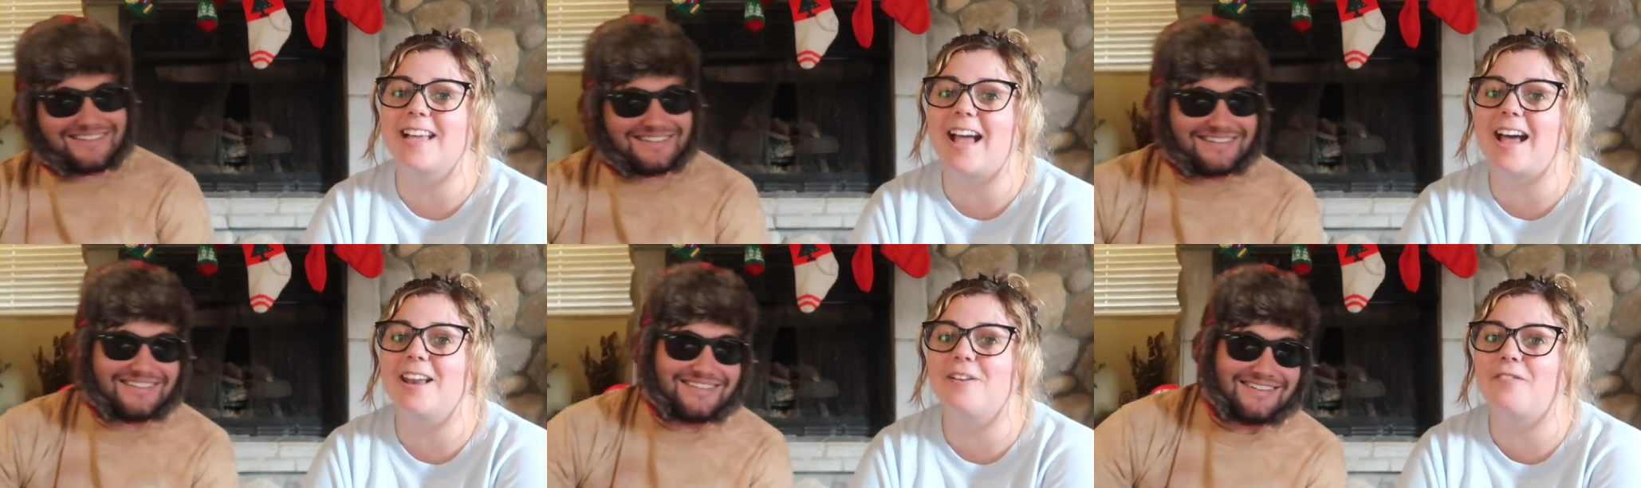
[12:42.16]
Speaker 1: the
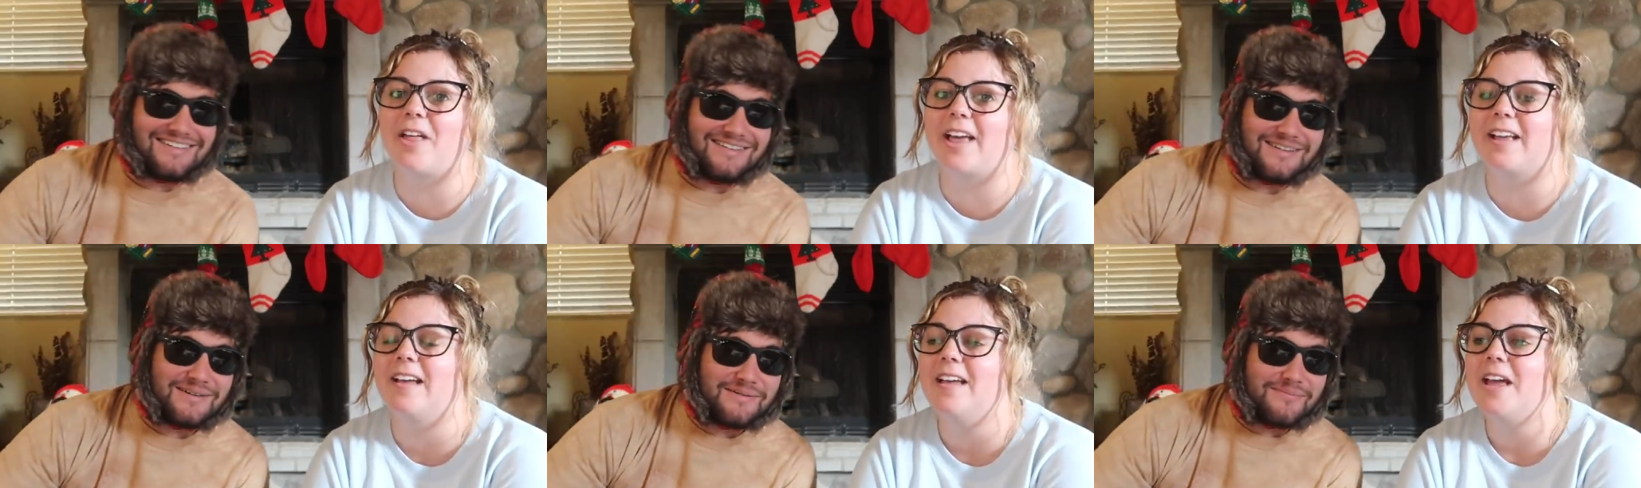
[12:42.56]
end of
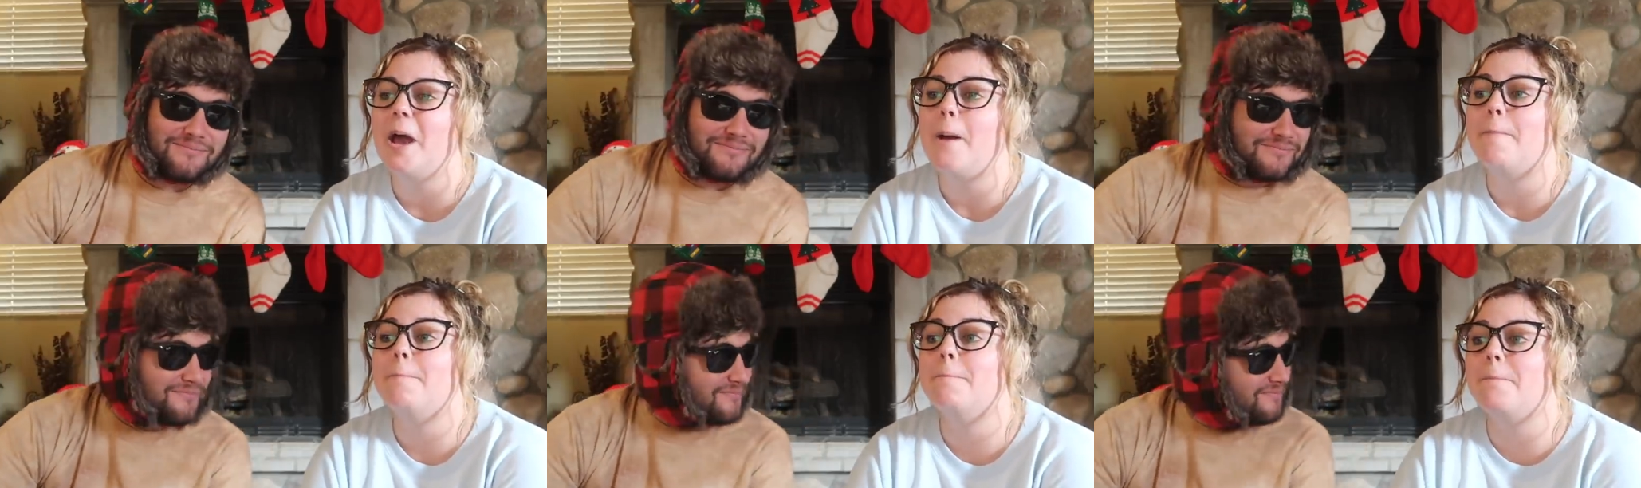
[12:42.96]
like
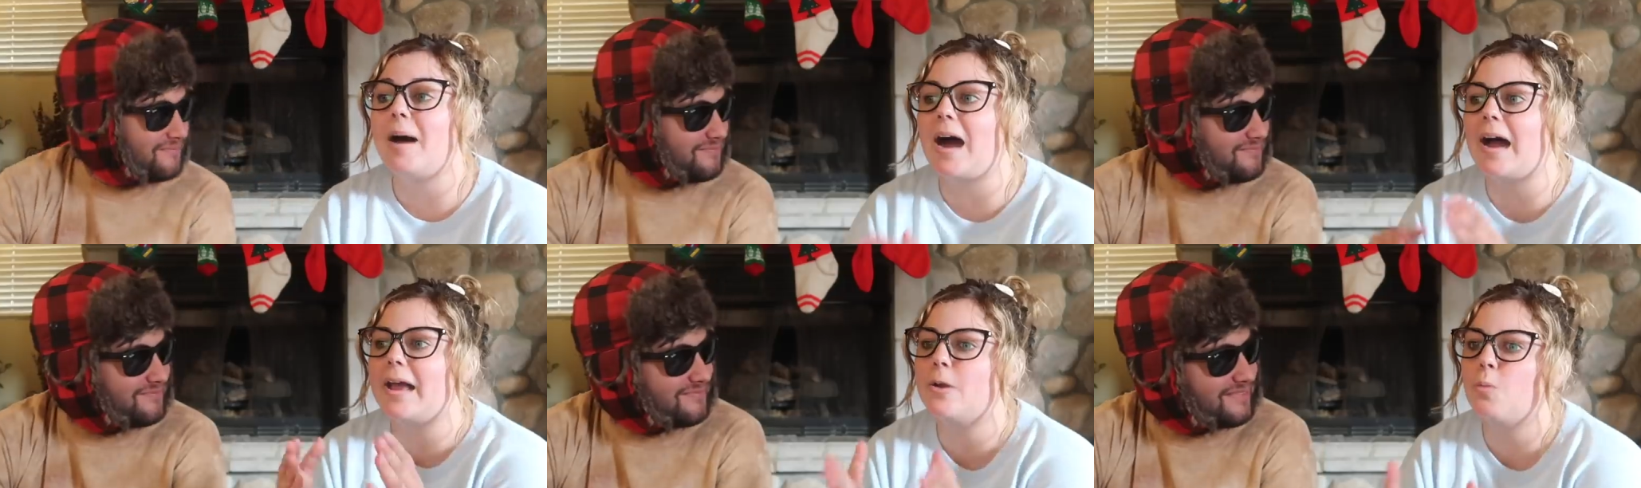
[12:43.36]

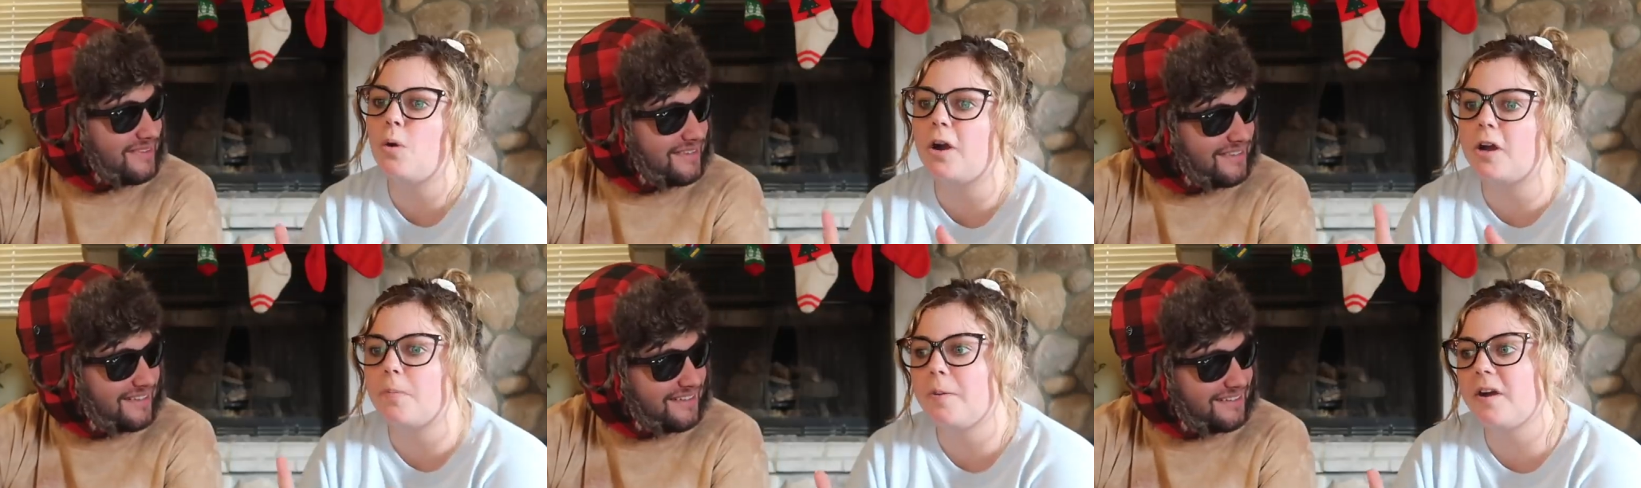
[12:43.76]
my
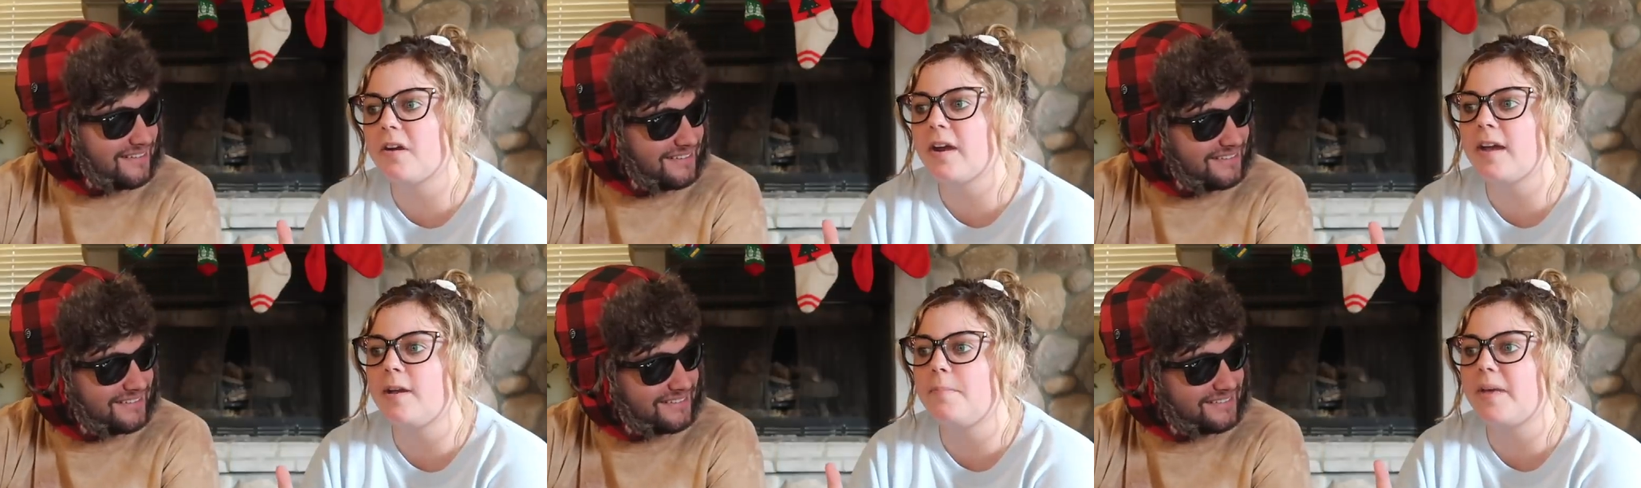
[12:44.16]
work
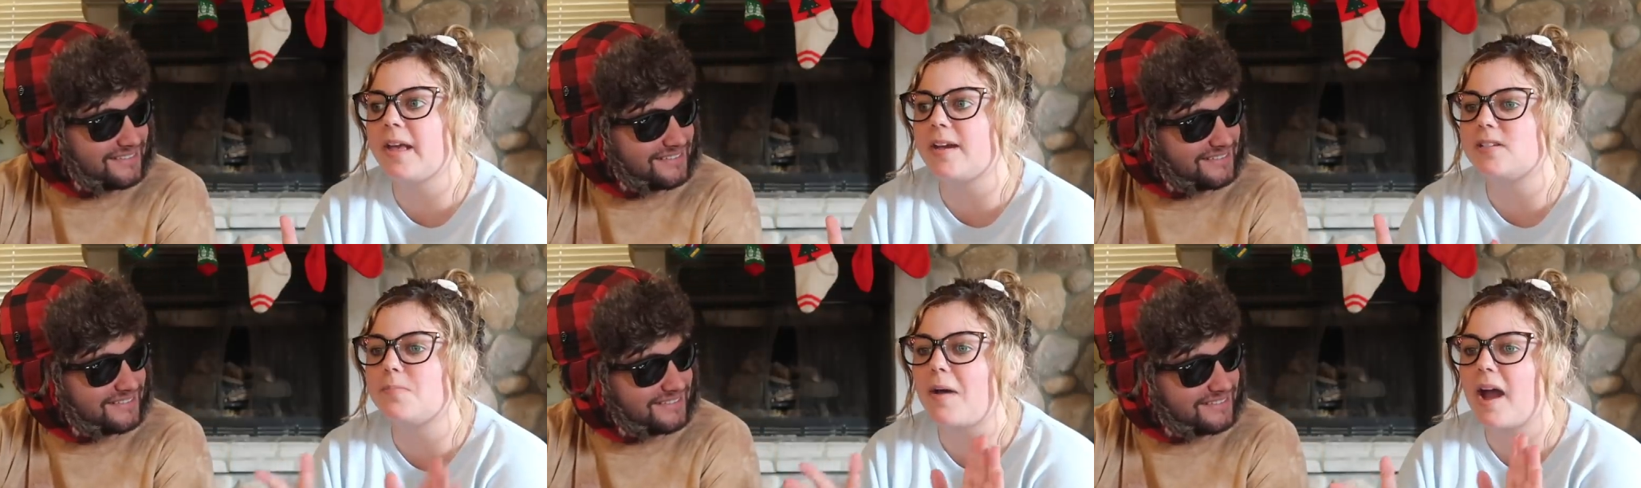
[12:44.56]
period
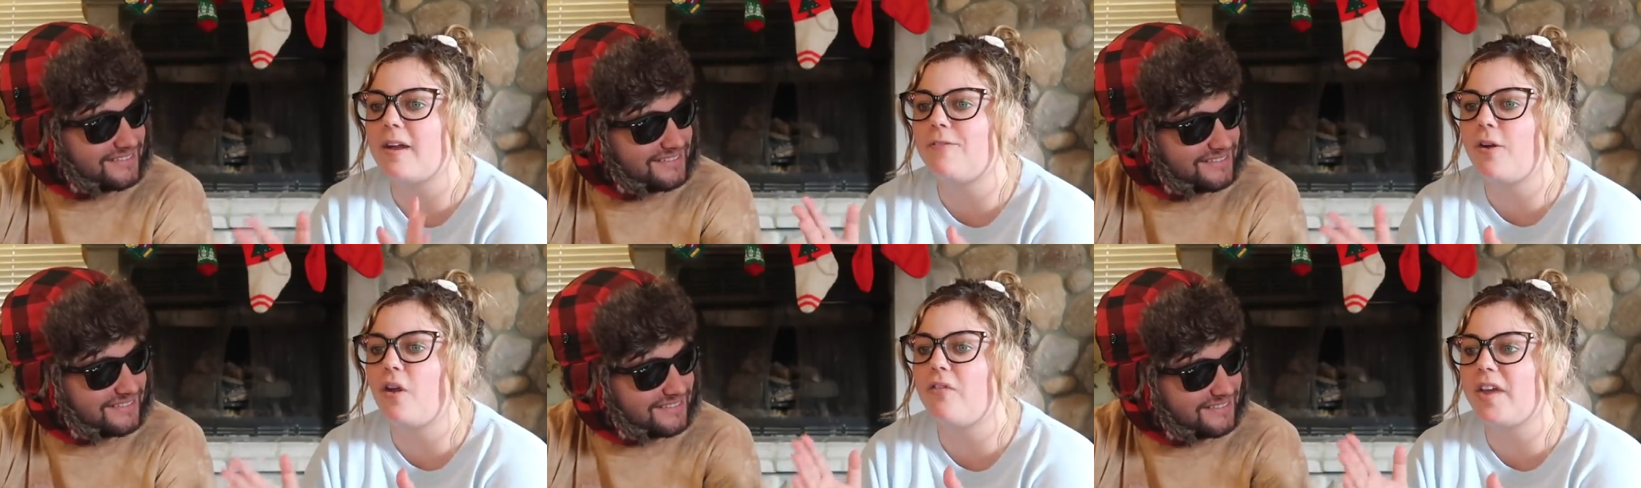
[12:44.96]
because my
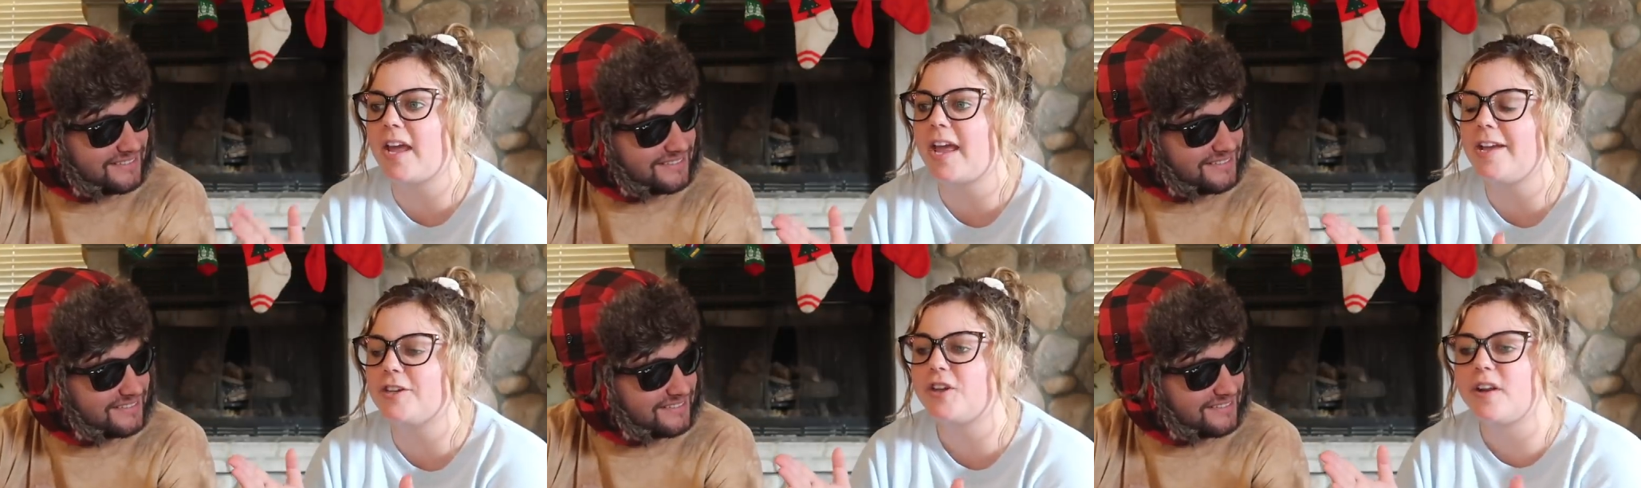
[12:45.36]
real
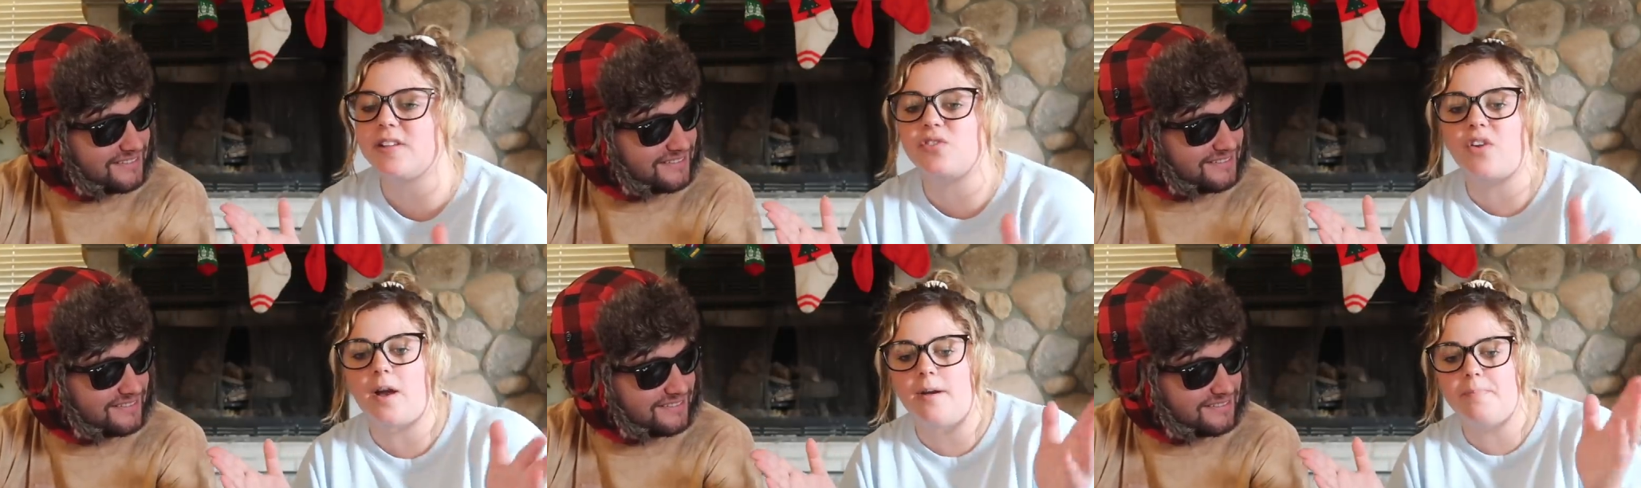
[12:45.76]
vacation
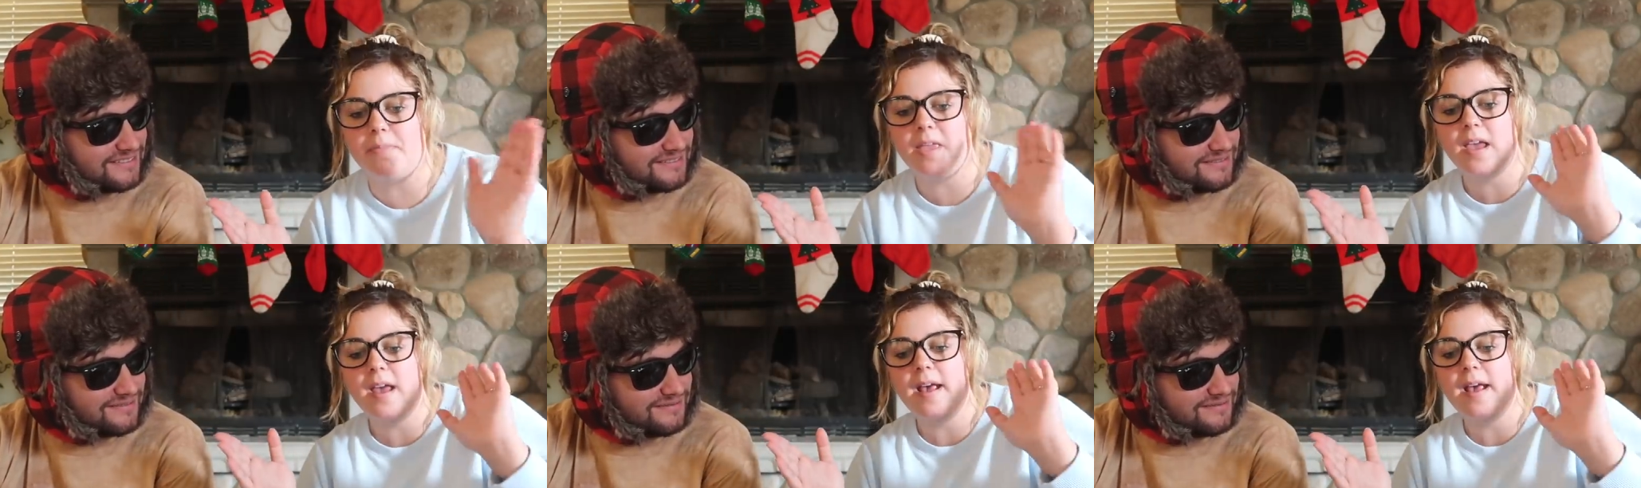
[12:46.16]
is from